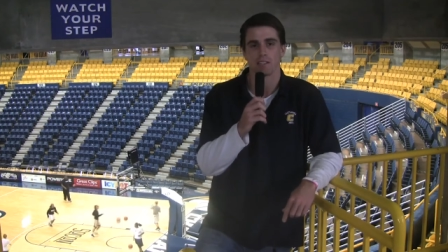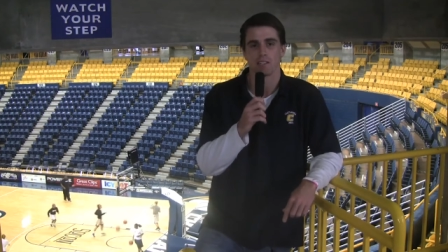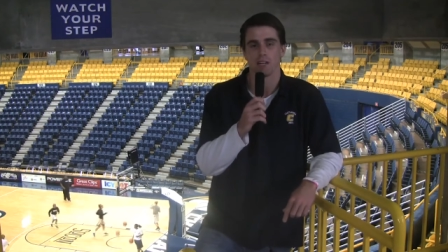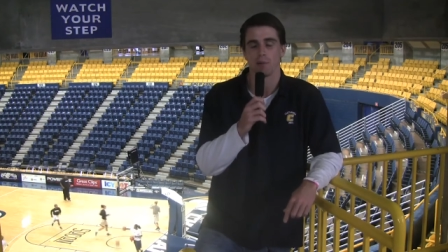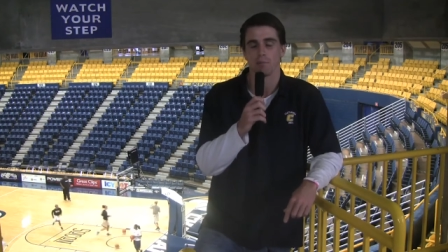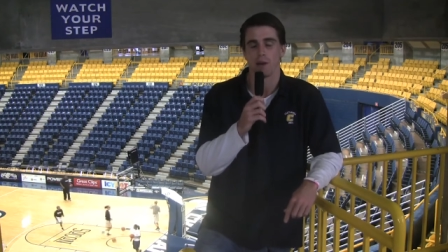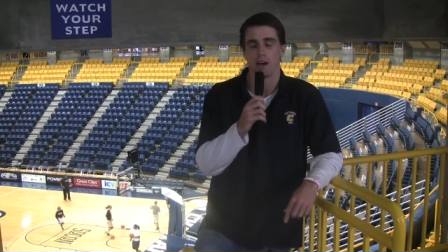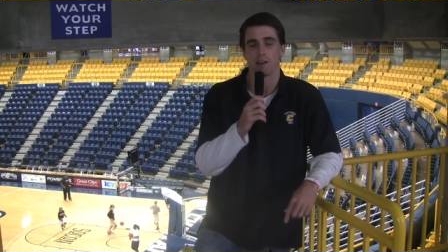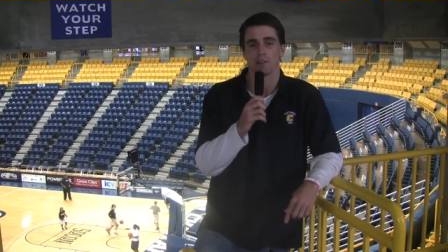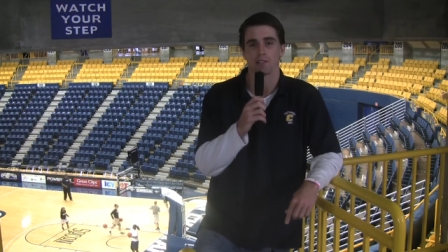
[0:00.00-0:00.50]

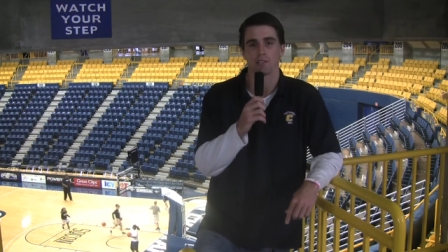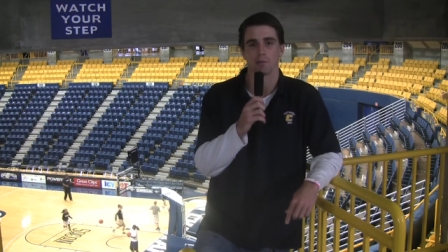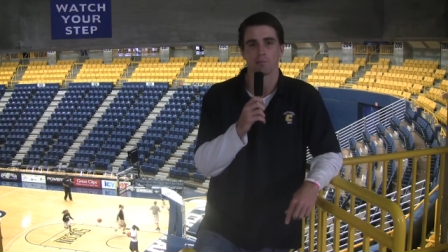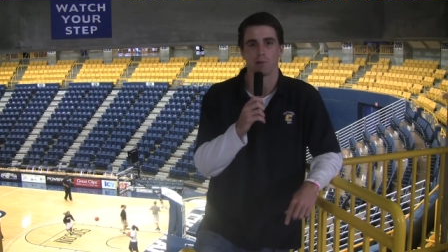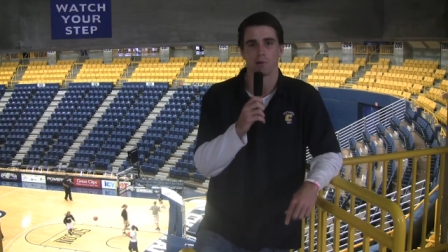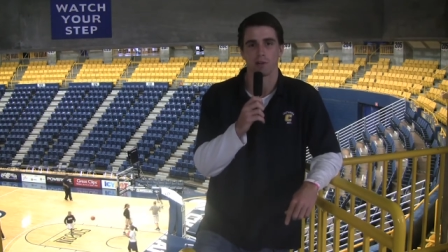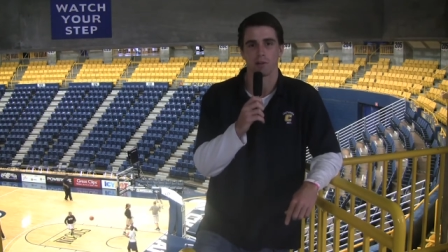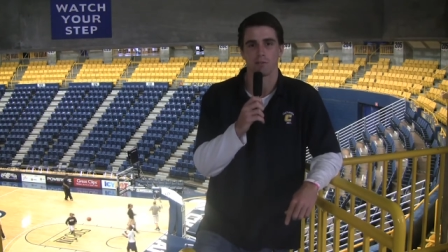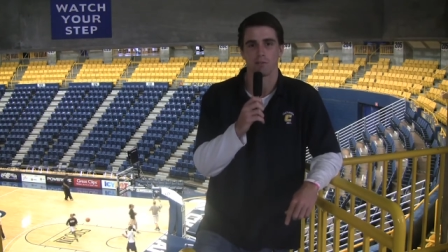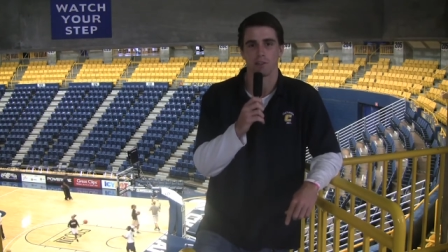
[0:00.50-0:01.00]
come out and
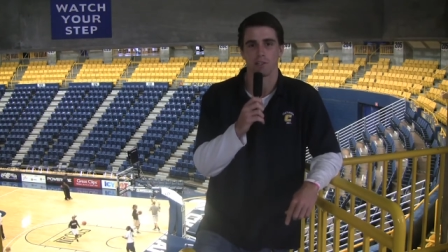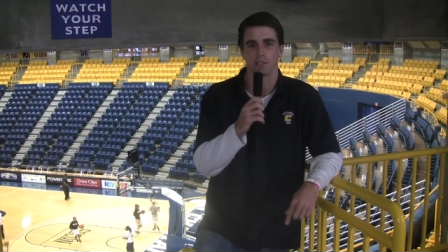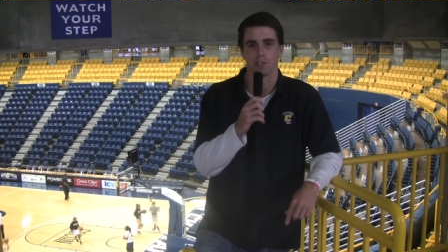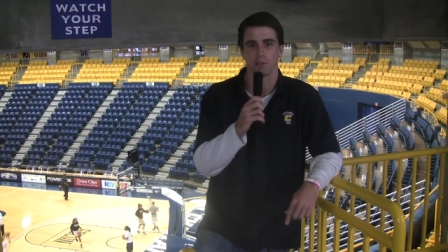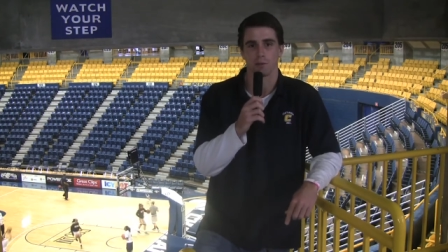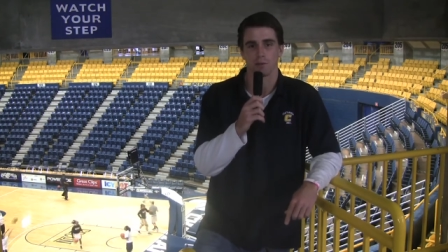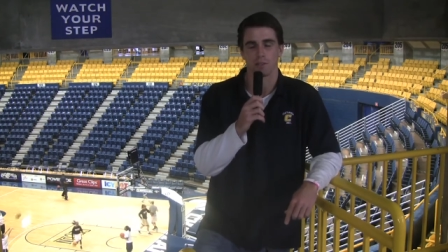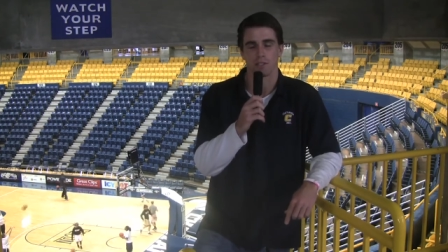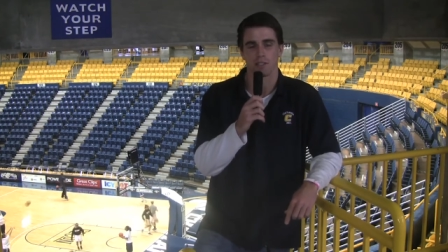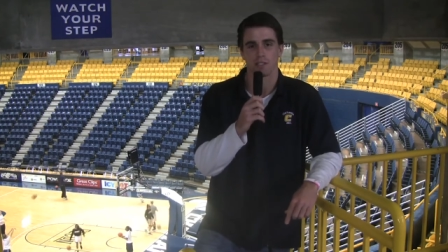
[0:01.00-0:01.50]
support them versus
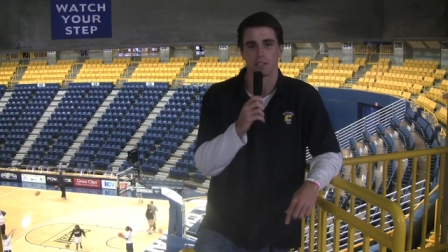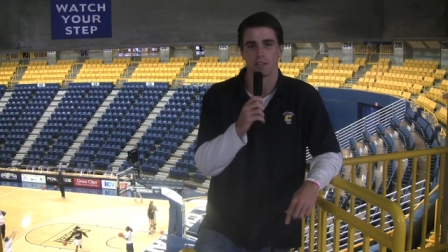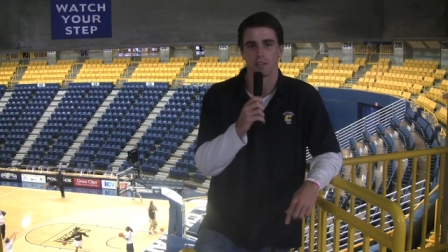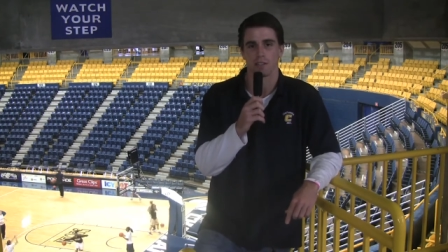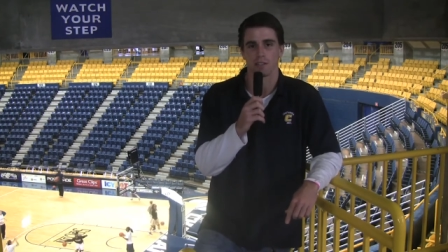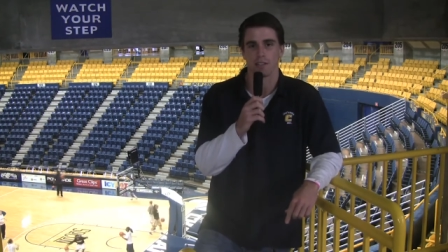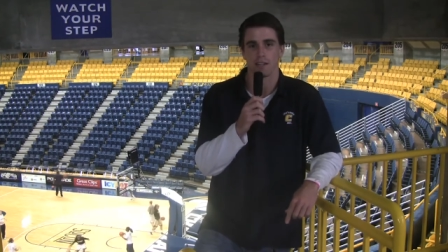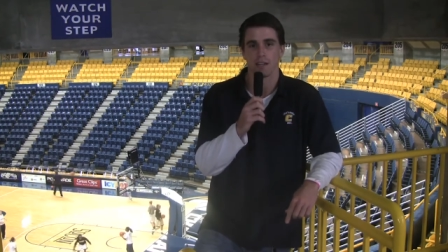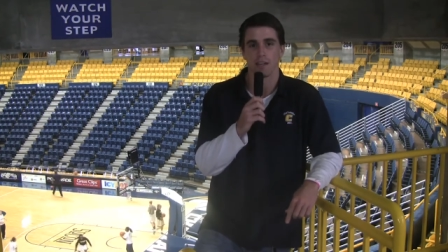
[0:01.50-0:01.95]
Georgia Southern